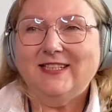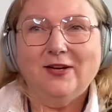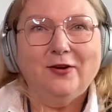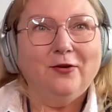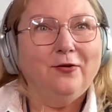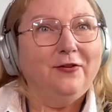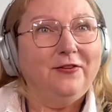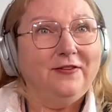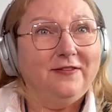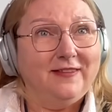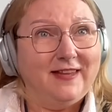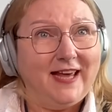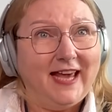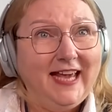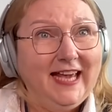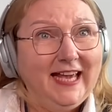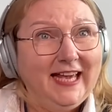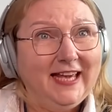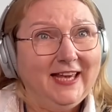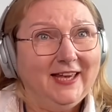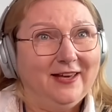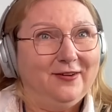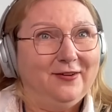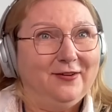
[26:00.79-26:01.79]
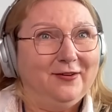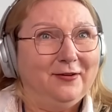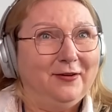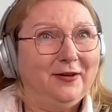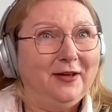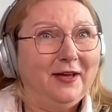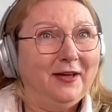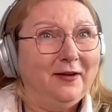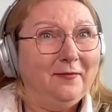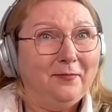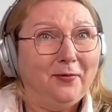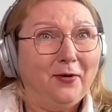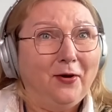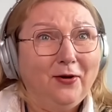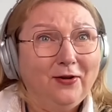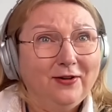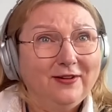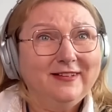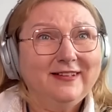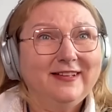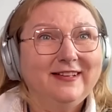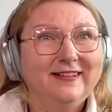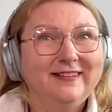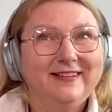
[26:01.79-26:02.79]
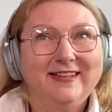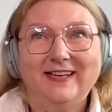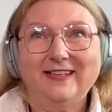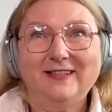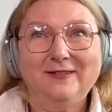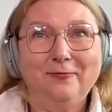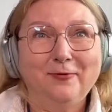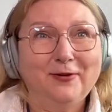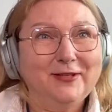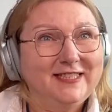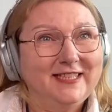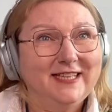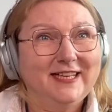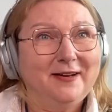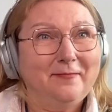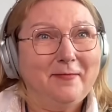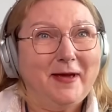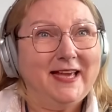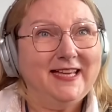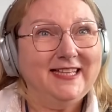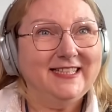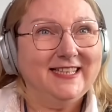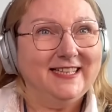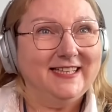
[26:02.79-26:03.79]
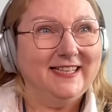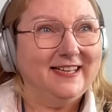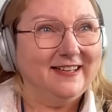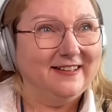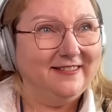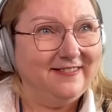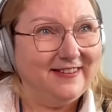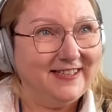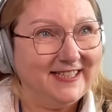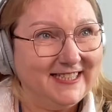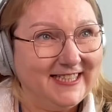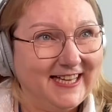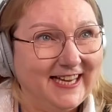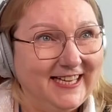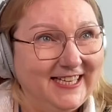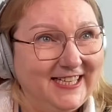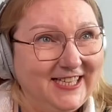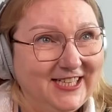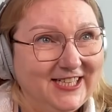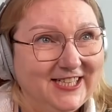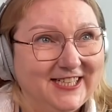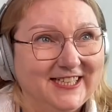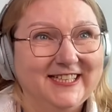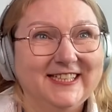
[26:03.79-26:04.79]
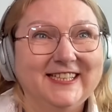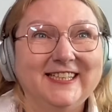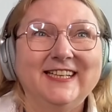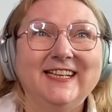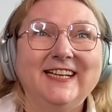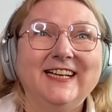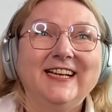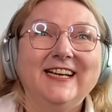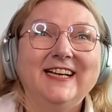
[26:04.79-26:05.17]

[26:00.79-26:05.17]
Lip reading: So thank you, Paul. That was an amazing conversation.